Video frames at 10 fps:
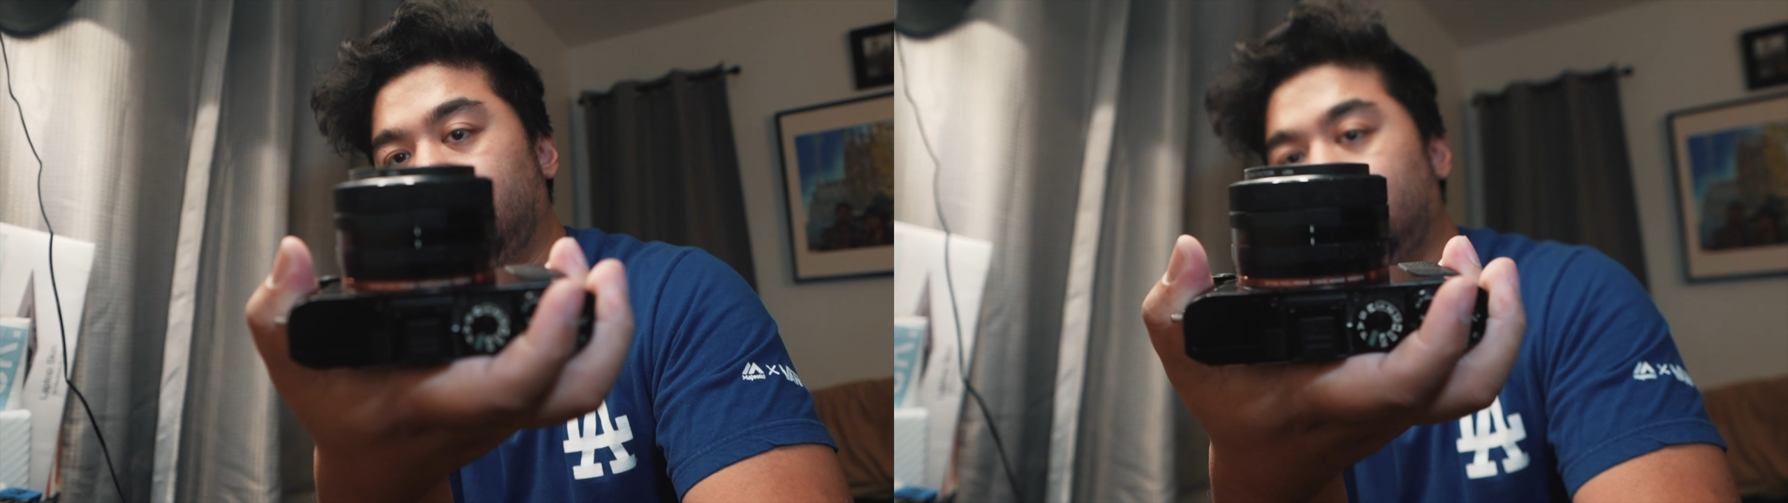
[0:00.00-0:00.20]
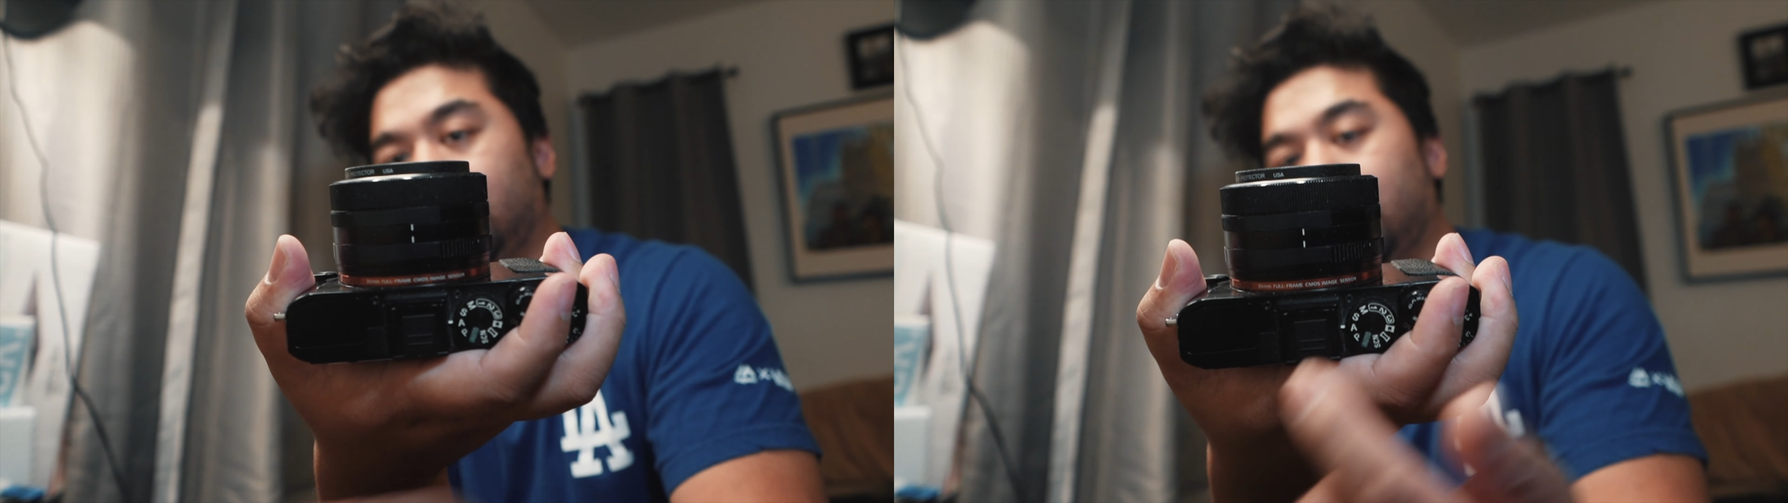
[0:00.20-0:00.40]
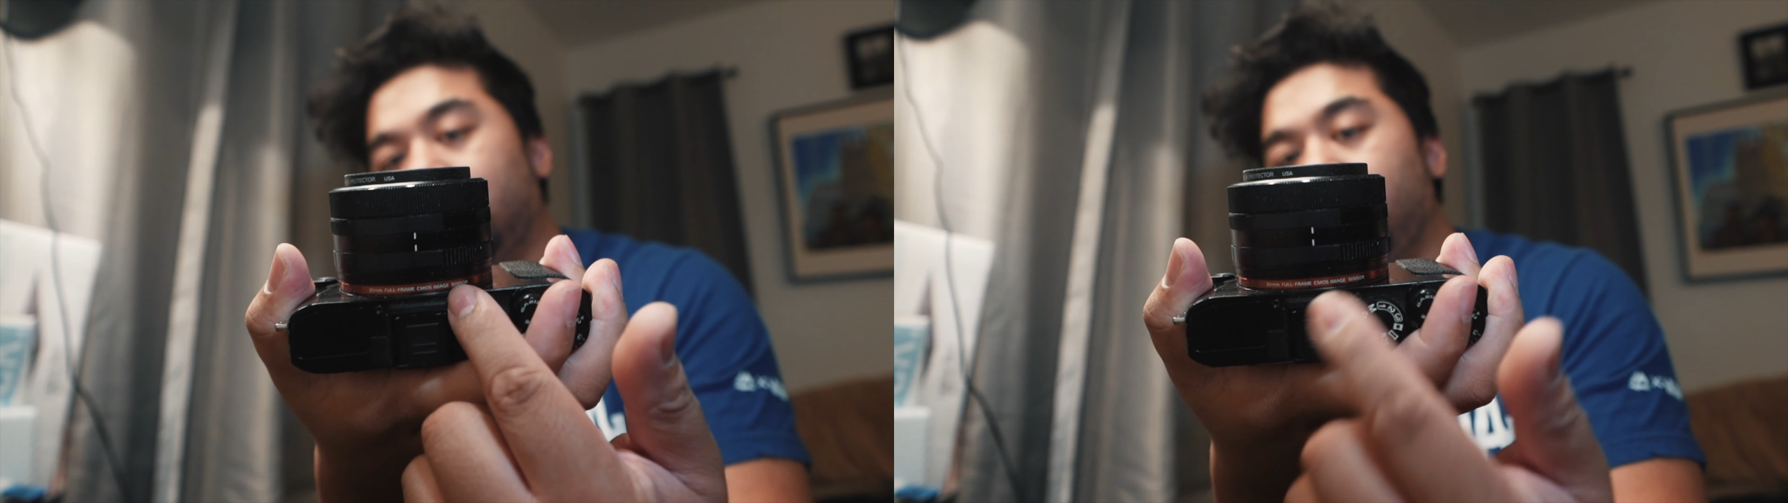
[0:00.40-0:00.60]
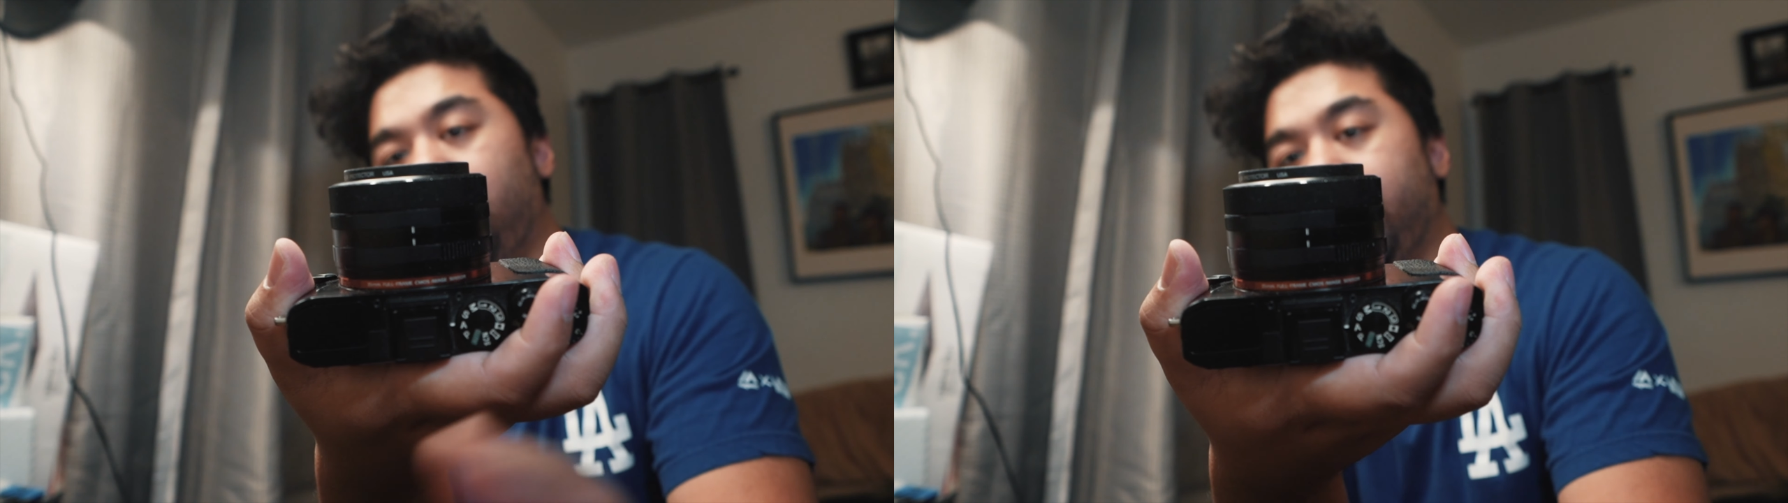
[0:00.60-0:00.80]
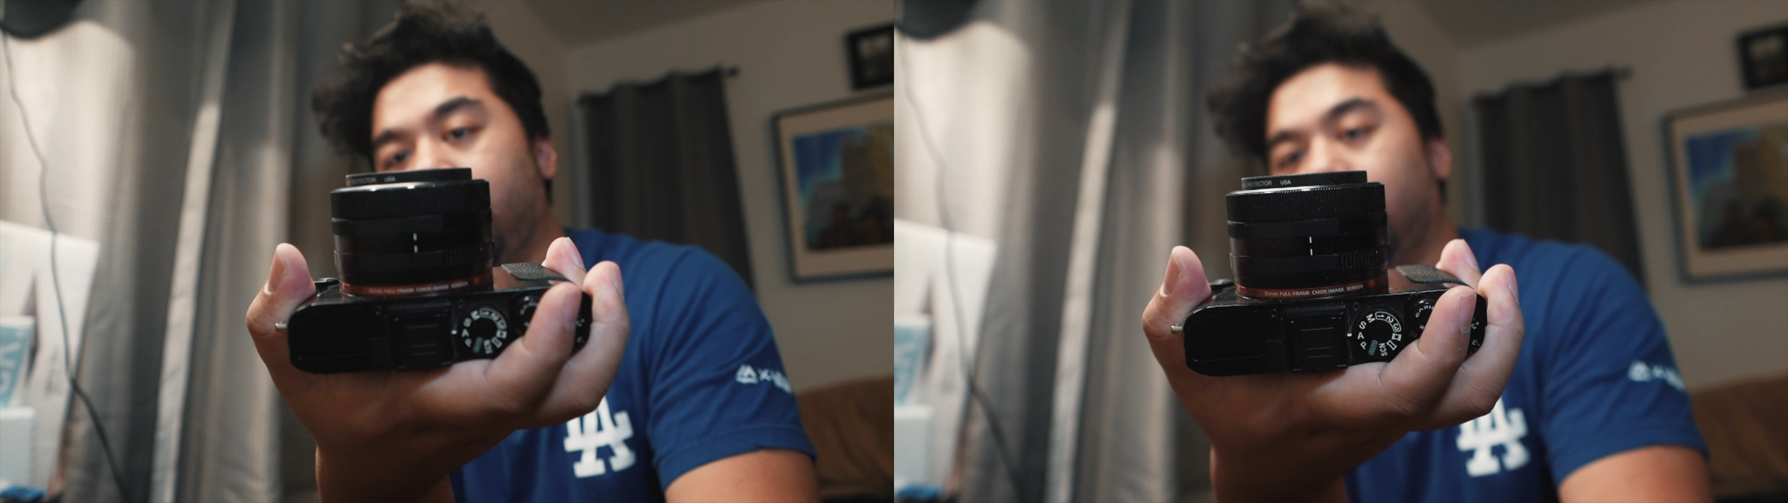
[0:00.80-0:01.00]
and the
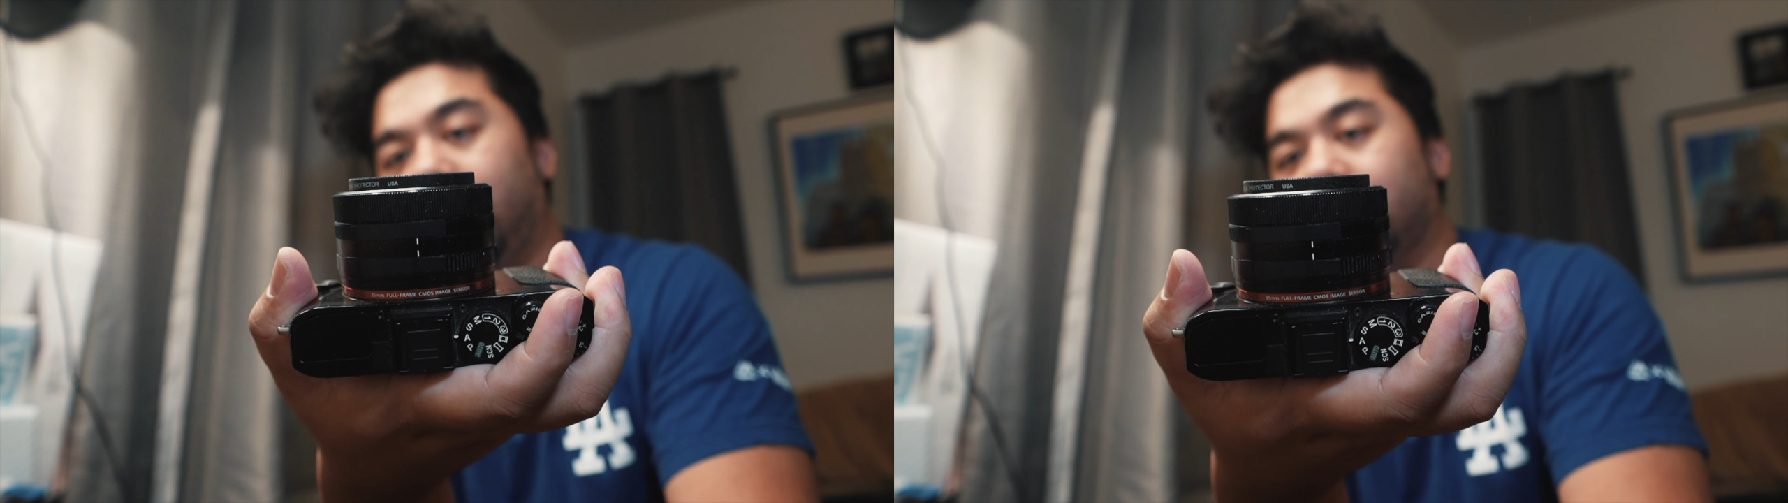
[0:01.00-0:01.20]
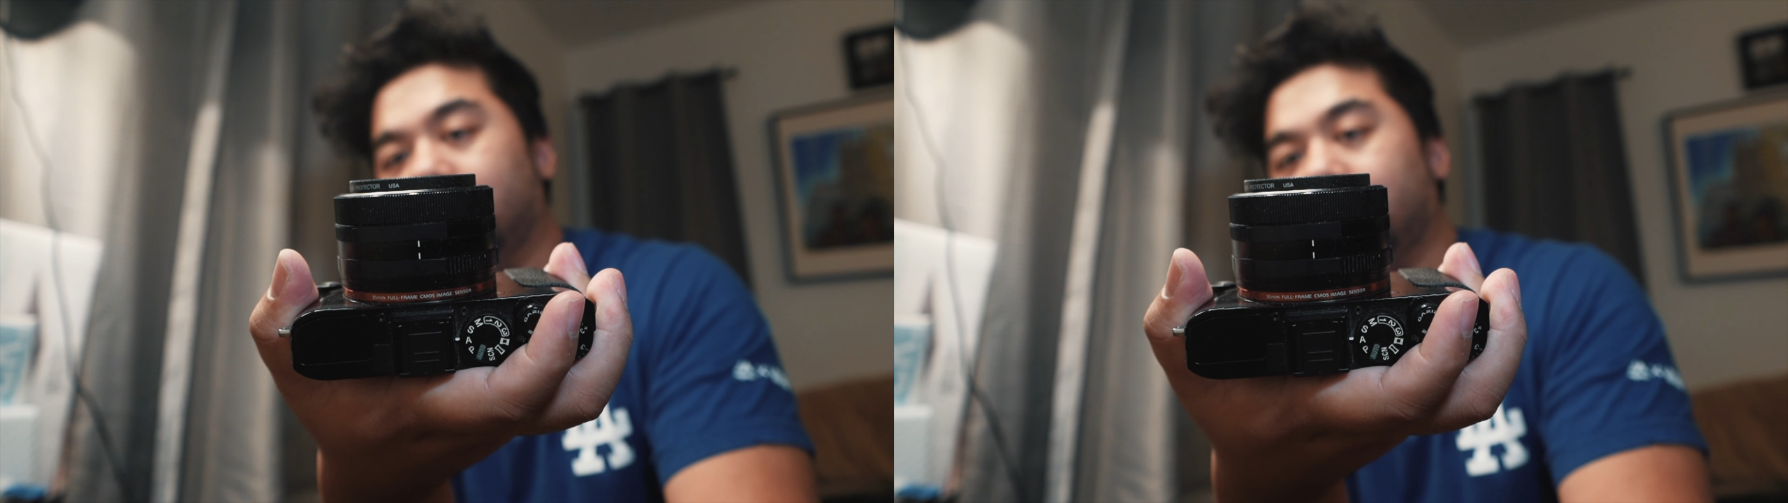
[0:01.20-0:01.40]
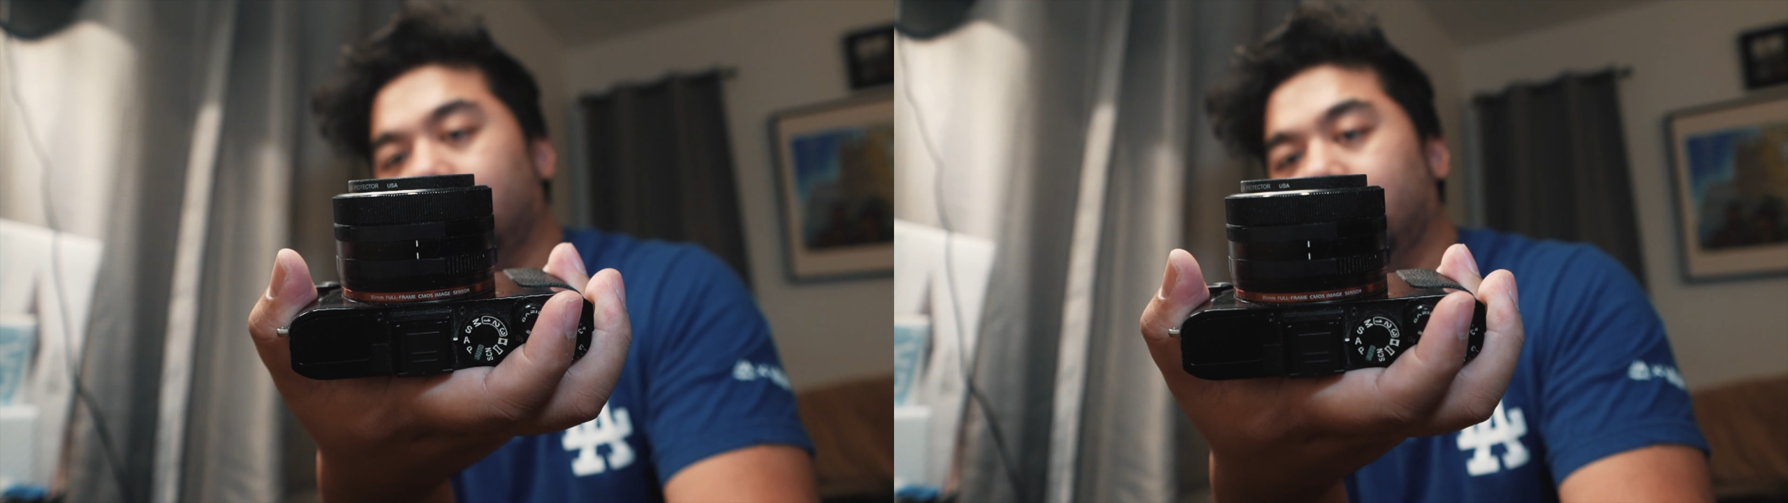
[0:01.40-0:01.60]
2.0 lens.